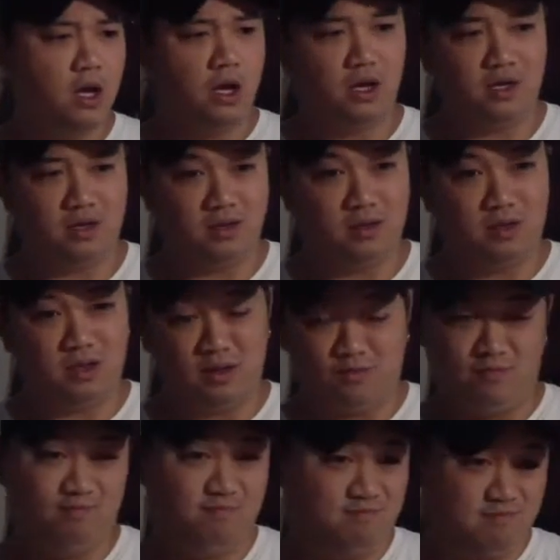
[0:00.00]
on
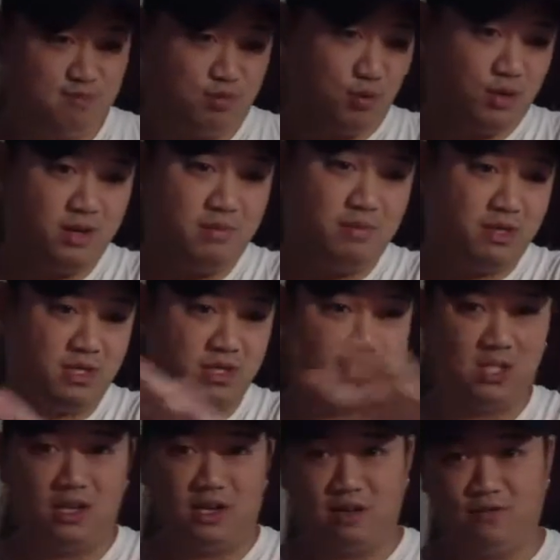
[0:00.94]
a pretty
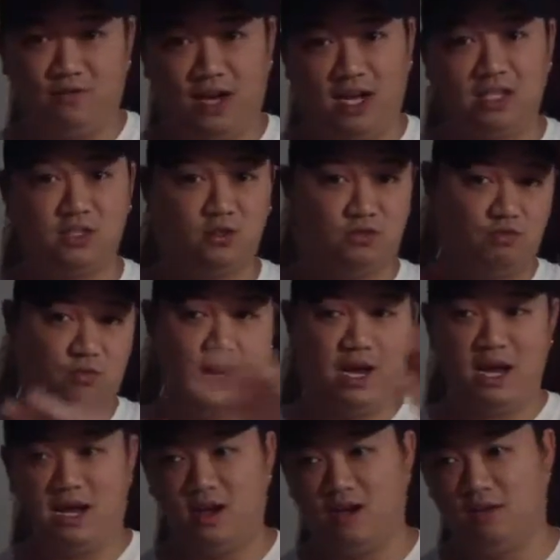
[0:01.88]
much like a vast
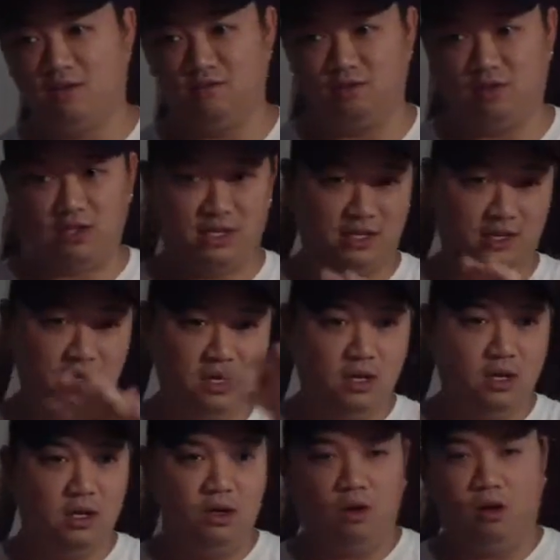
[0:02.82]
array of like
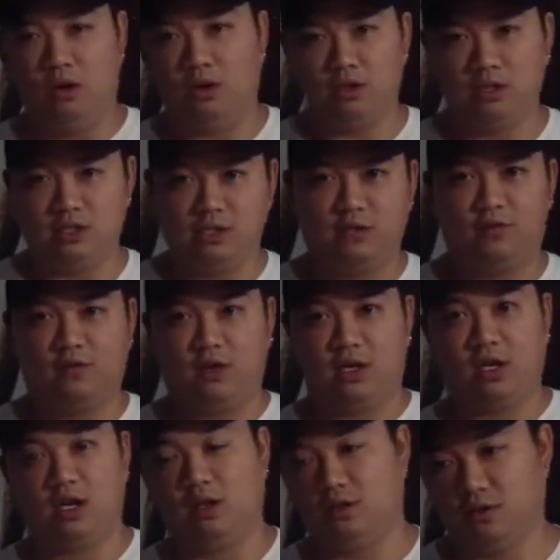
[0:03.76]
all the
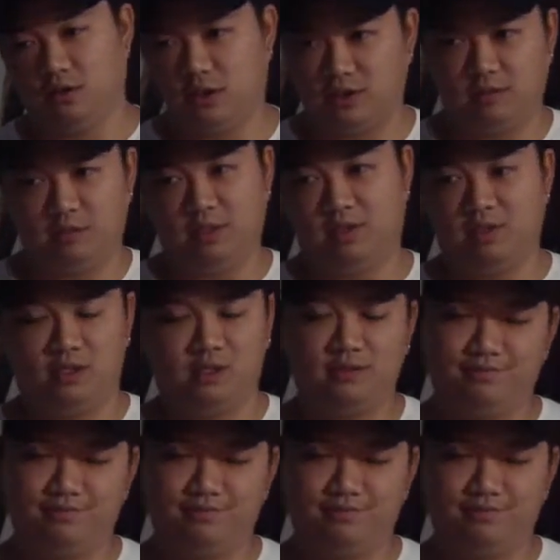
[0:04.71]
different colors I've been